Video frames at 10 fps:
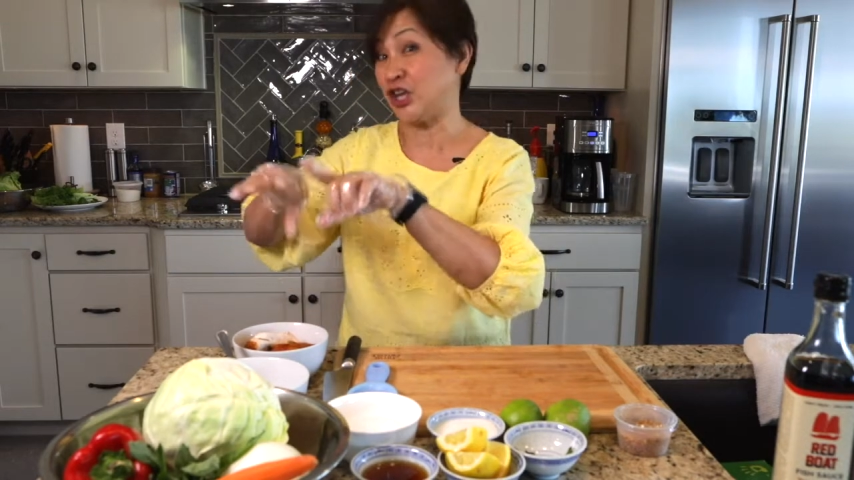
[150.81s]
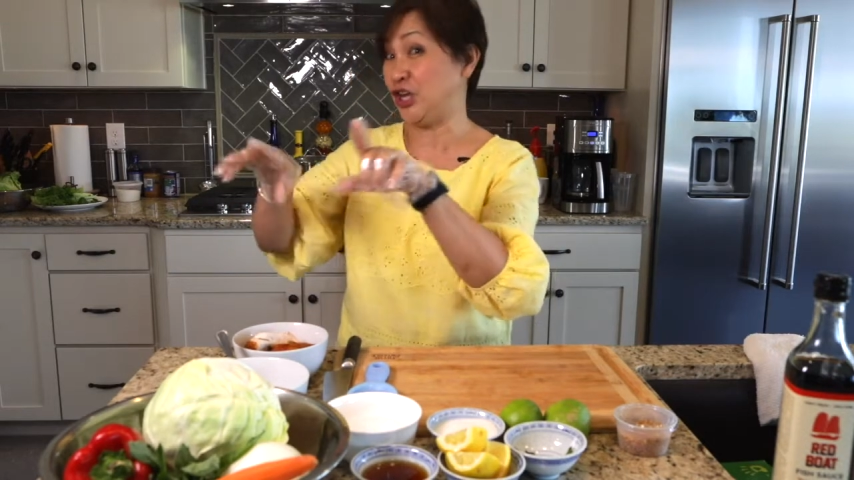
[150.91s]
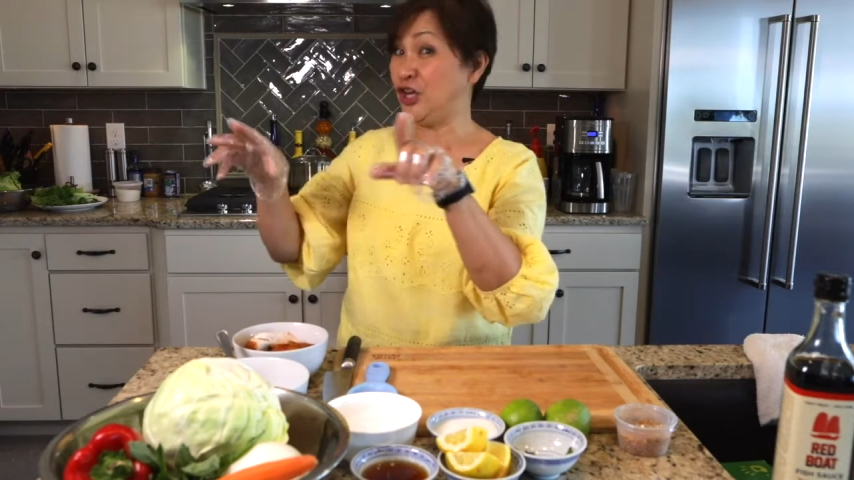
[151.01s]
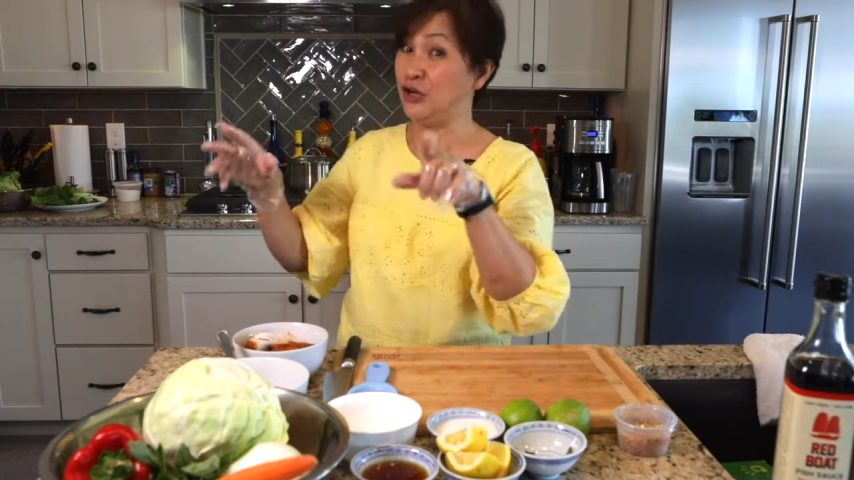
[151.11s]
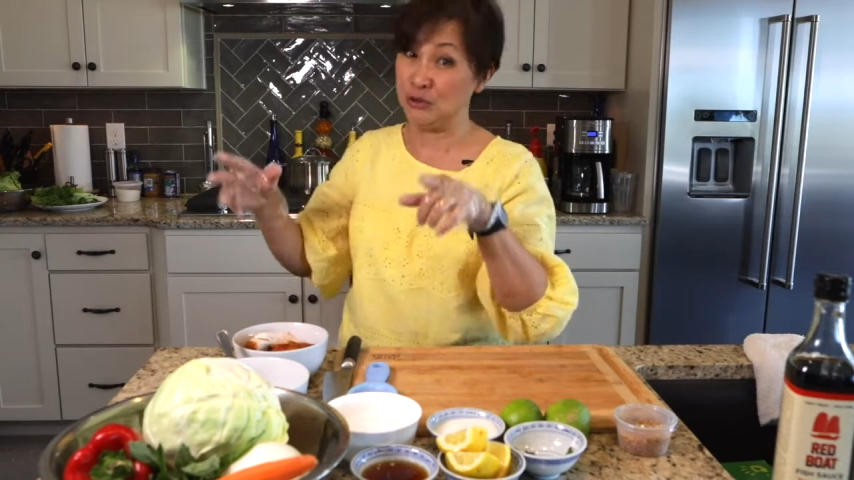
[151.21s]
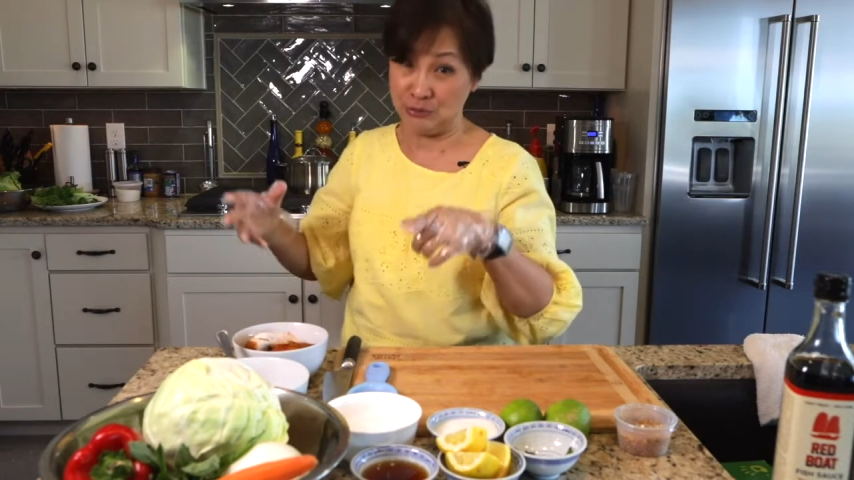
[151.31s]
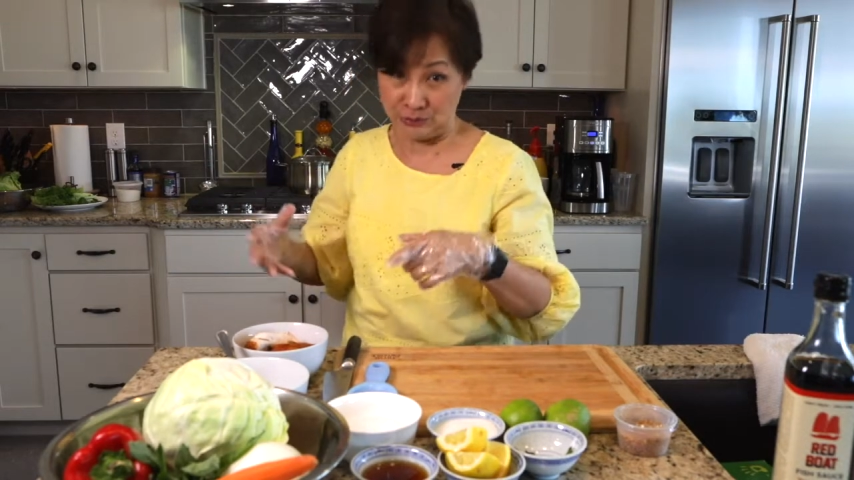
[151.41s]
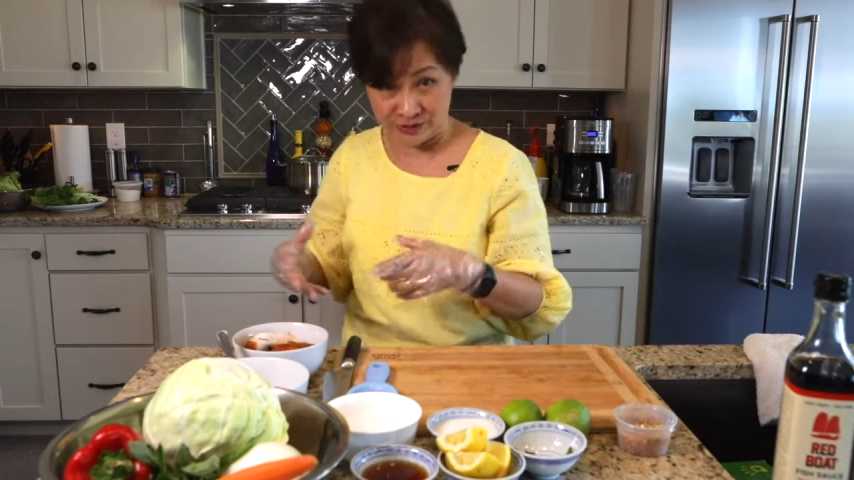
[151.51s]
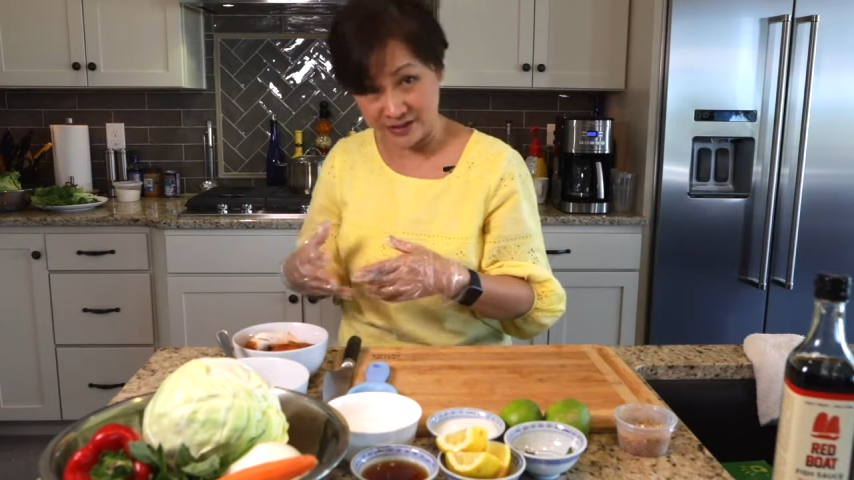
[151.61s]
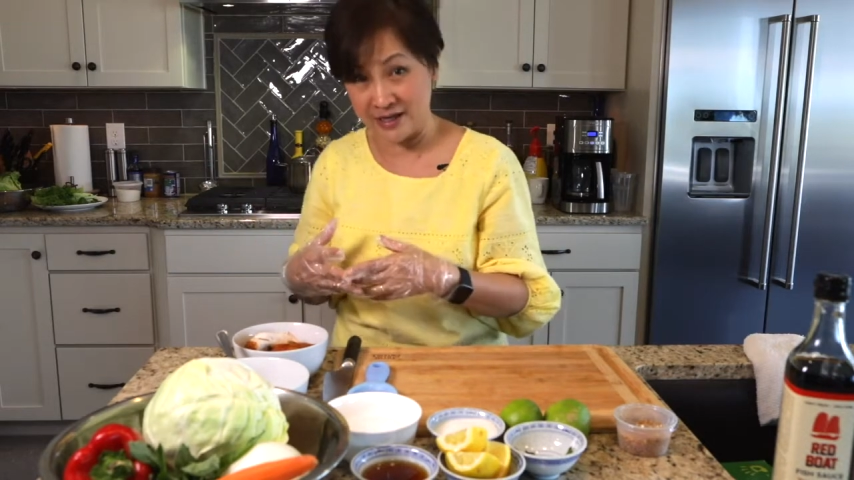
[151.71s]

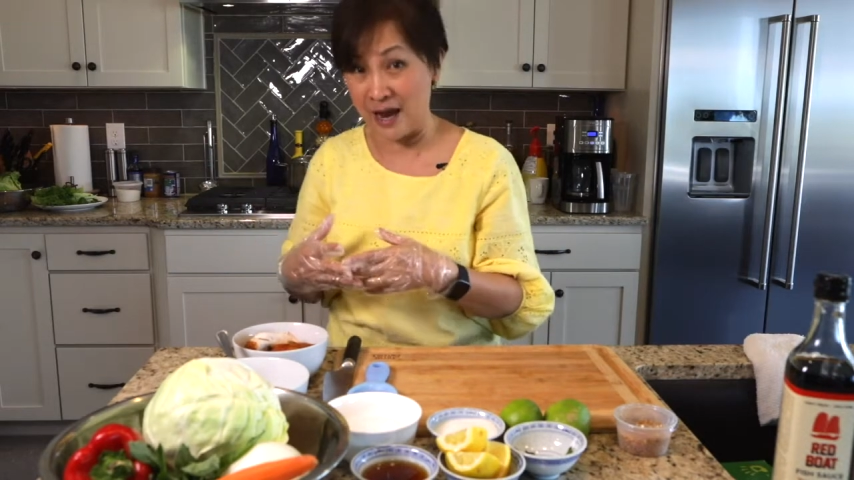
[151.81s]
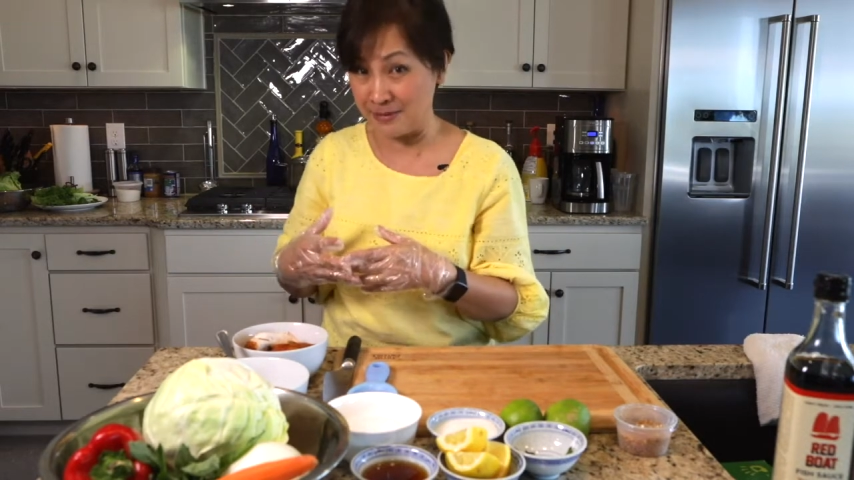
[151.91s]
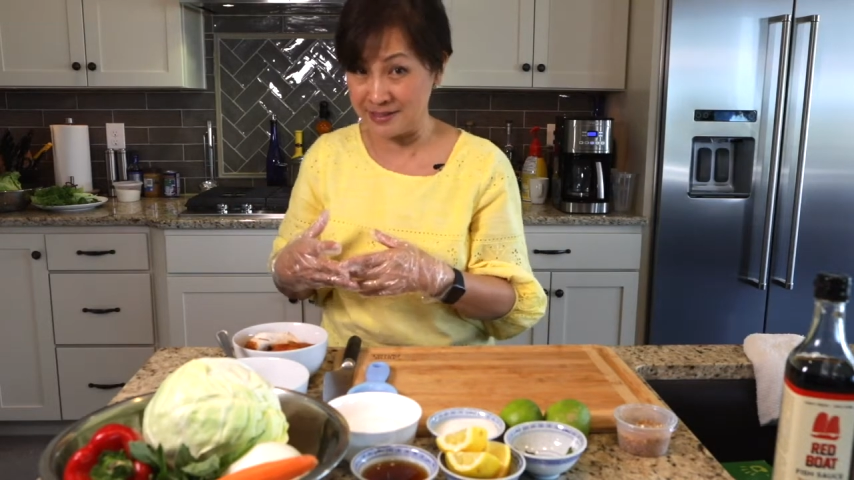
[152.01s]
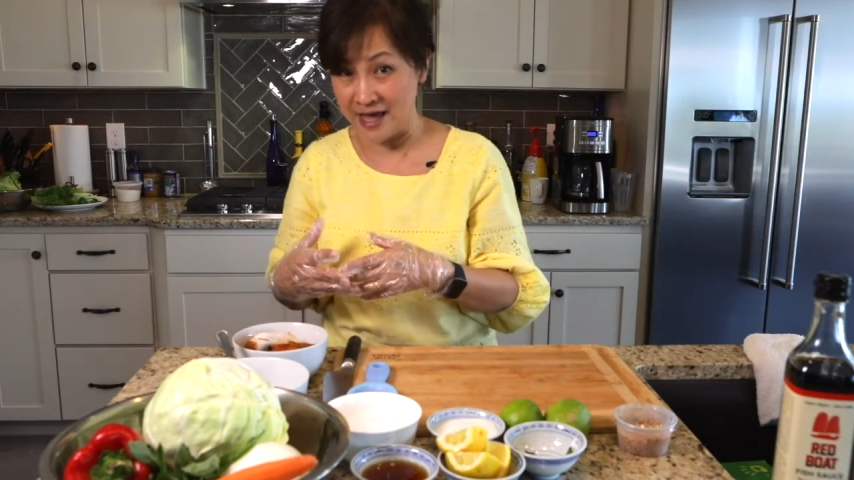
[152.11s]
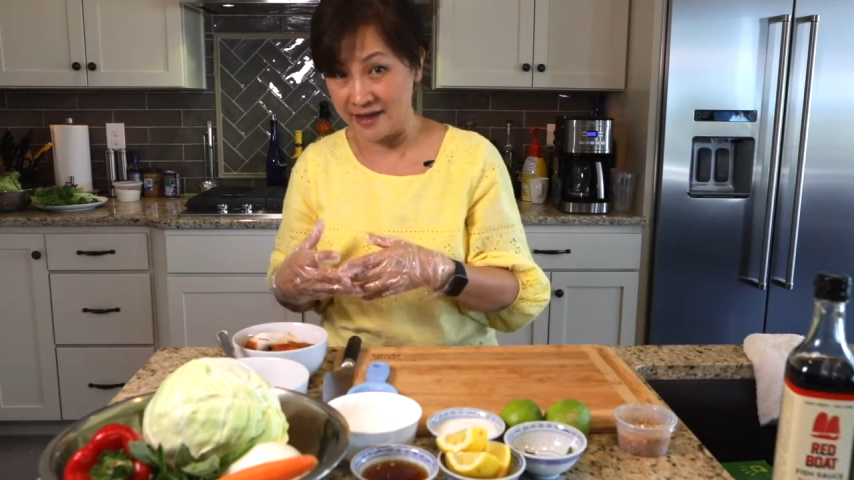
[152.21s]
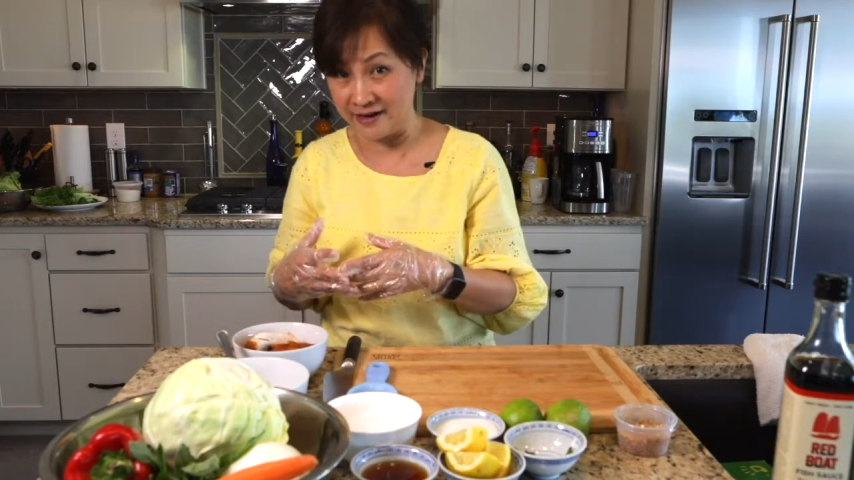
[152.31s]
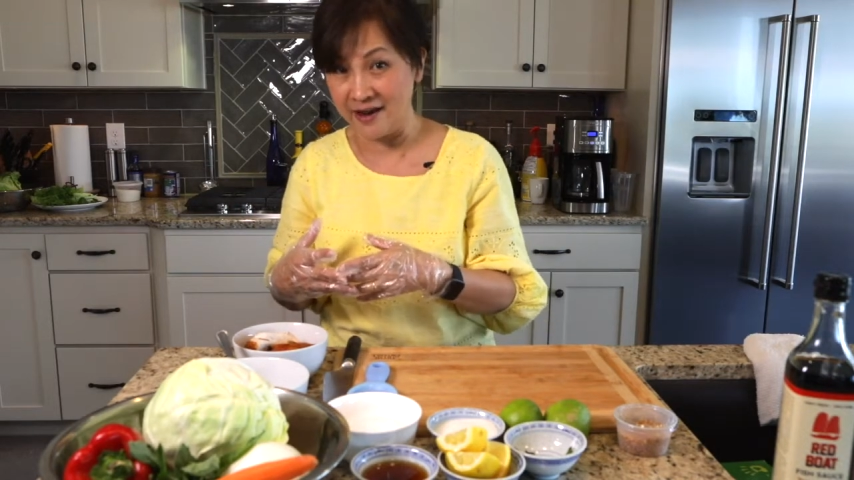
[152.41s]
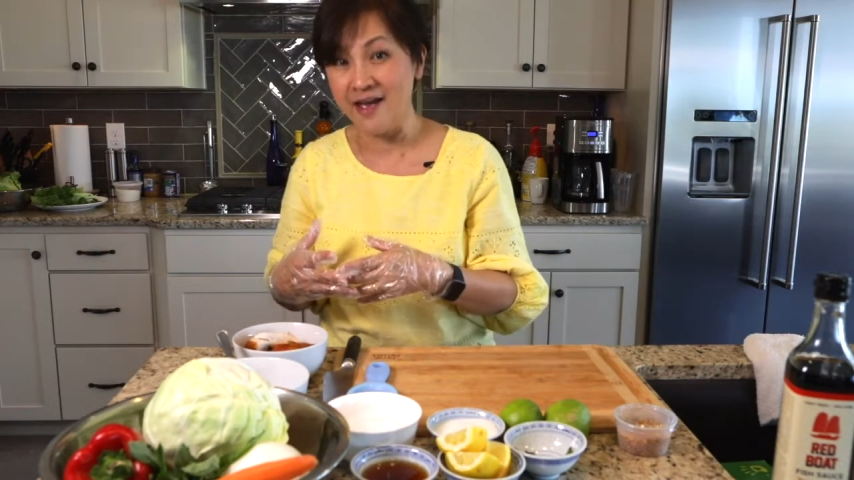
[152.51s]
huge cabbage salad.